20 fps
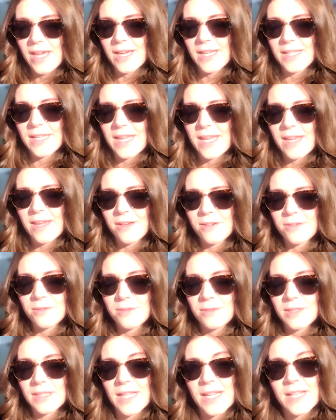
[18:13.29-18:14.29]
And
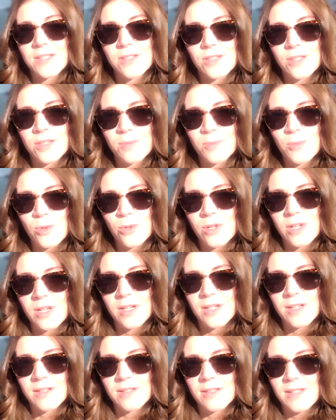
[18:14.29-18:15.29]
how less is more.